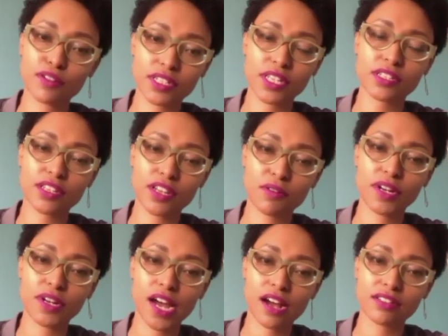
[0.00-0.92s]
there's no
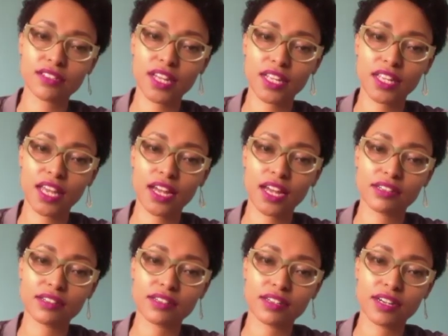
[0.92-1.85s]
one else that can
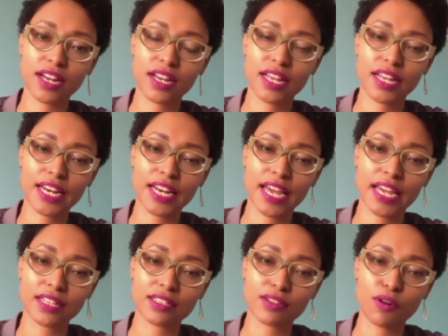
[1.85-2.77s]
really
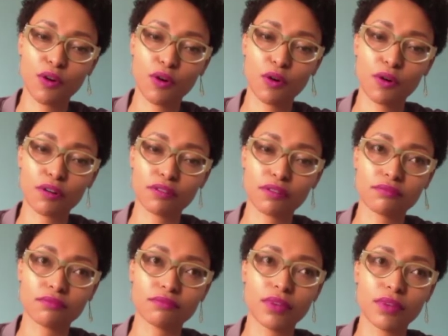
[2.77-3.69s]
relate or
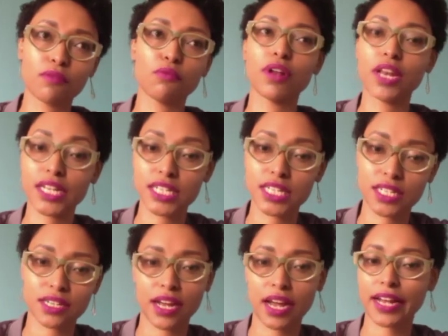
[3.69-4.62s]
will
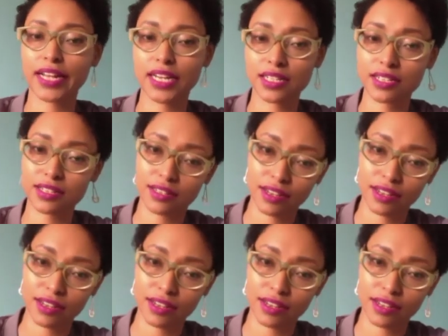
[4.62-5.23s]
listen, at least.